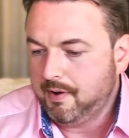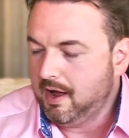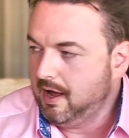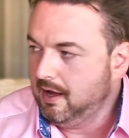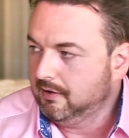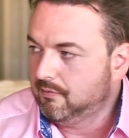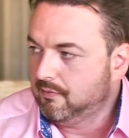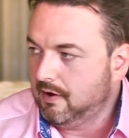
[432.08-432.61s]

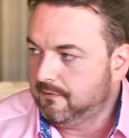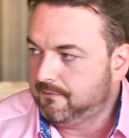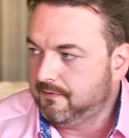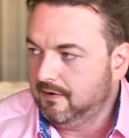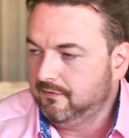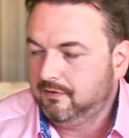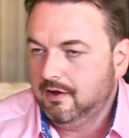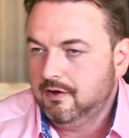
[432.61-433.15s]
park, right yep.
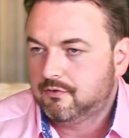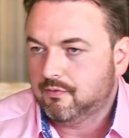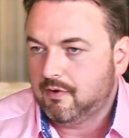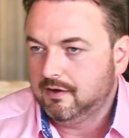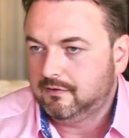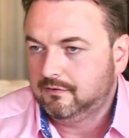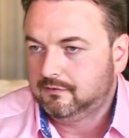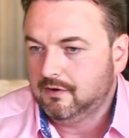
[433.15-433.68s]
frontage,
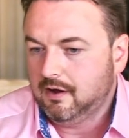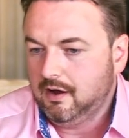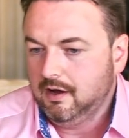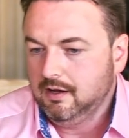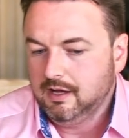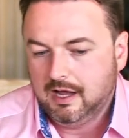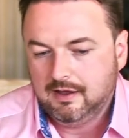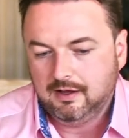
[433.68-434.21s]
right
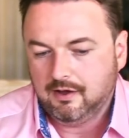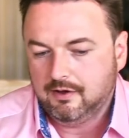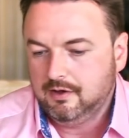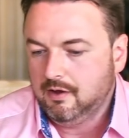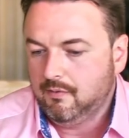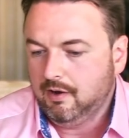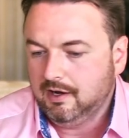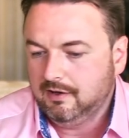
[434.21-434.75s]
design. And they go, you
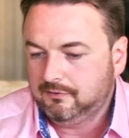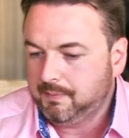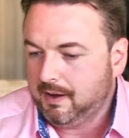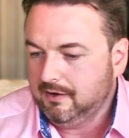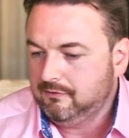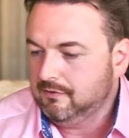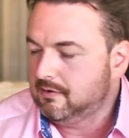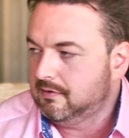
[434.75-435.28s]
know what, let's
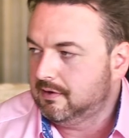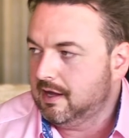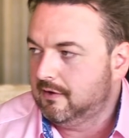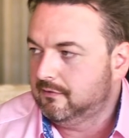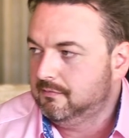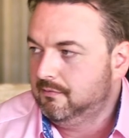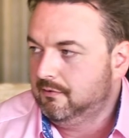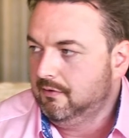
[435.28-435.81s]
pay
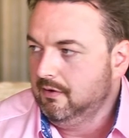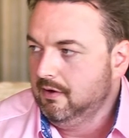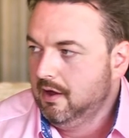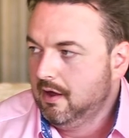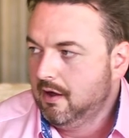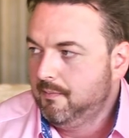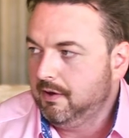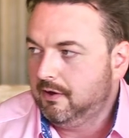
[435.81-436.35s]
200000 more yep.
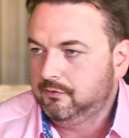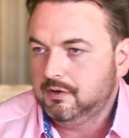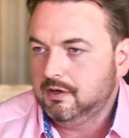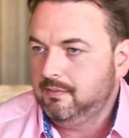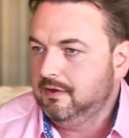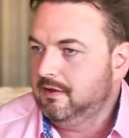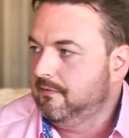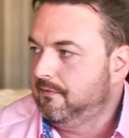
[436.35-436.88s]
because we're
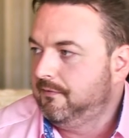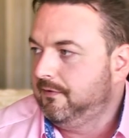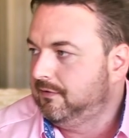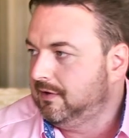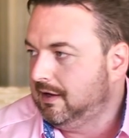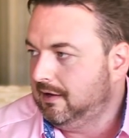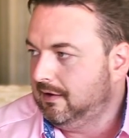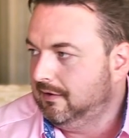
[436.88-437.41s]
going to be there for
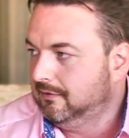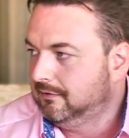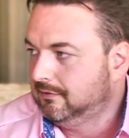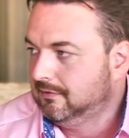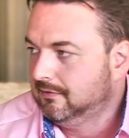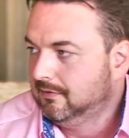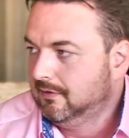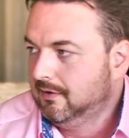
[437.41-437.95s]
15 years.
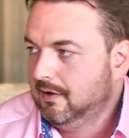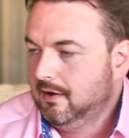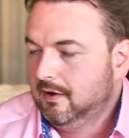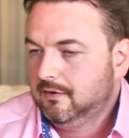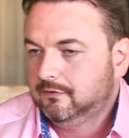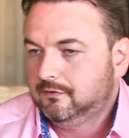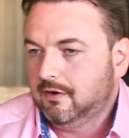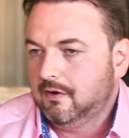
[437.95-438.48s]
Mm.
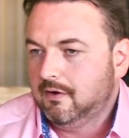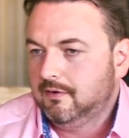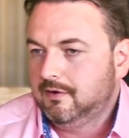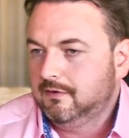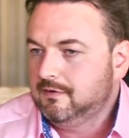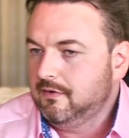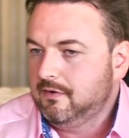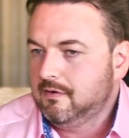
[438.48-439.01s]
So
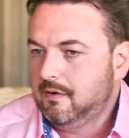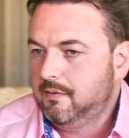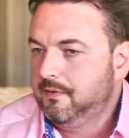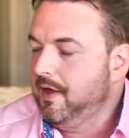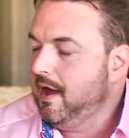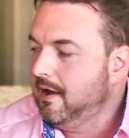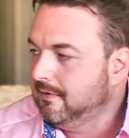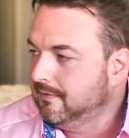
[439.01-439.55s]
there's nothing wrong with
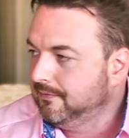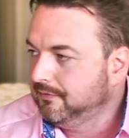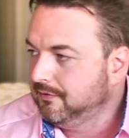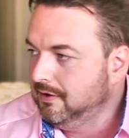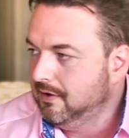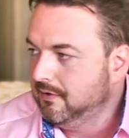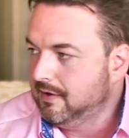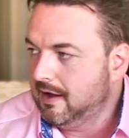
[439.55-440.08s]
that.
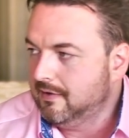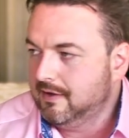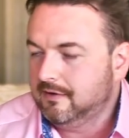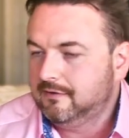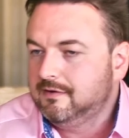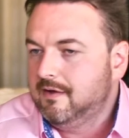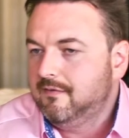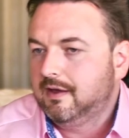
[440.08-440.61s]
You know, that,
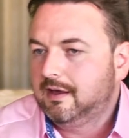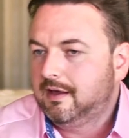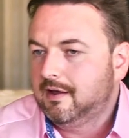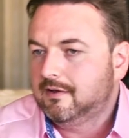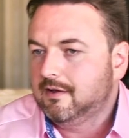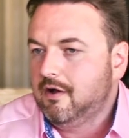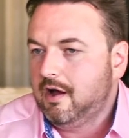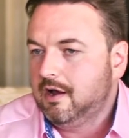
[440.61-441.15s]
that's never
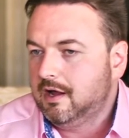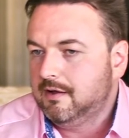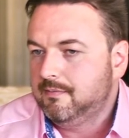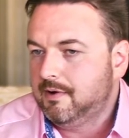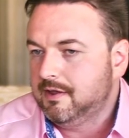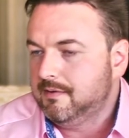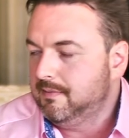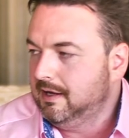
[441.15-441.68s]
get highlighted
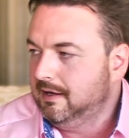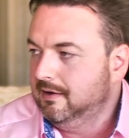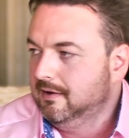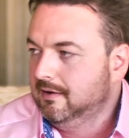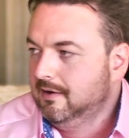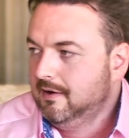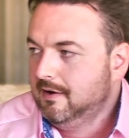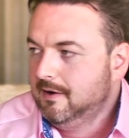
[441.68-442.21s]
by the
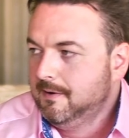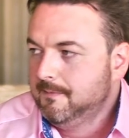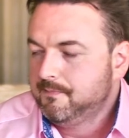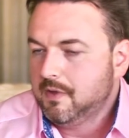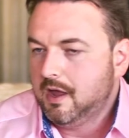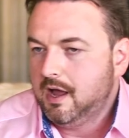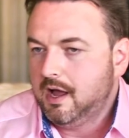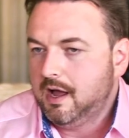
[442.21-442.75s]
media. Yeah.
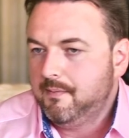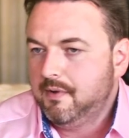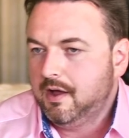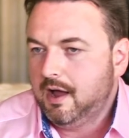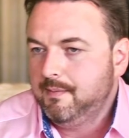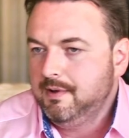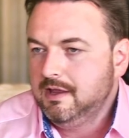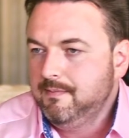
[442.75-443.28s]
Um,
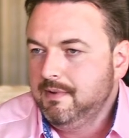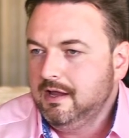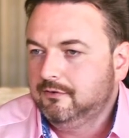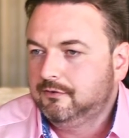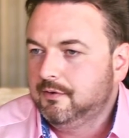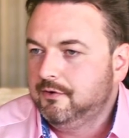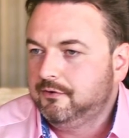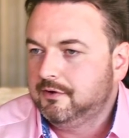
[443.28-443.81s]
I mean, the
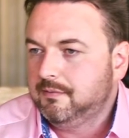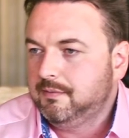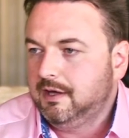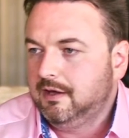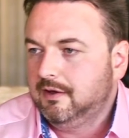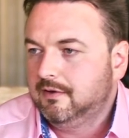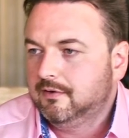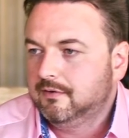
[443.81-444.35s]
media's always going to
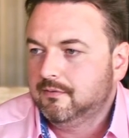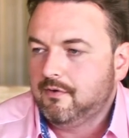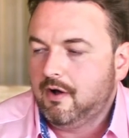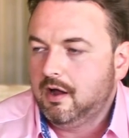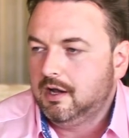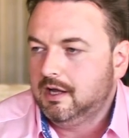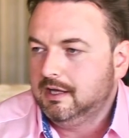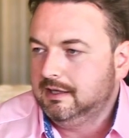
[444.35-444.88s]
be
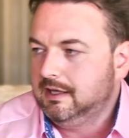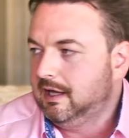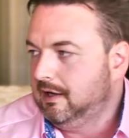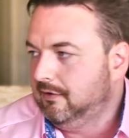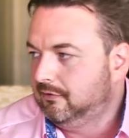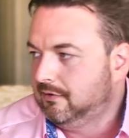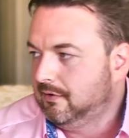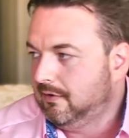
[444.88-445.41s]
highlighting
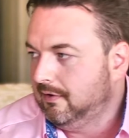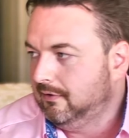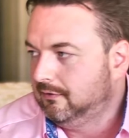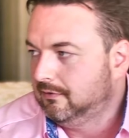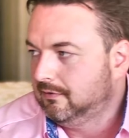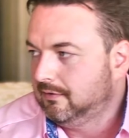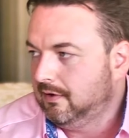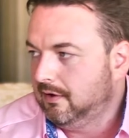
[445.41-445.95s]
negative
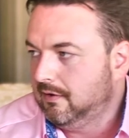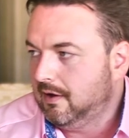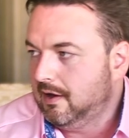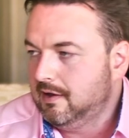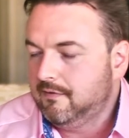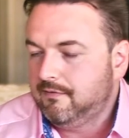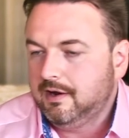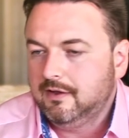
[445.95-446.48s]
stories. Yeah. You know,
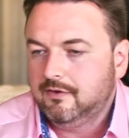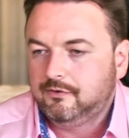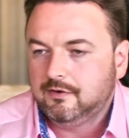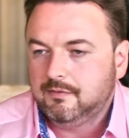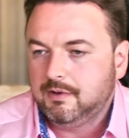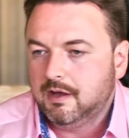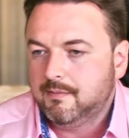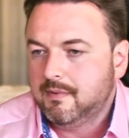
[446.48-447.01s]
and every year there's
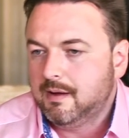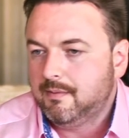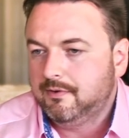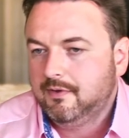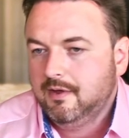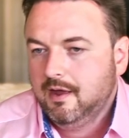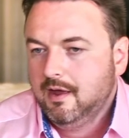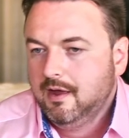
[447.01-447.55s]
going to be a mum on,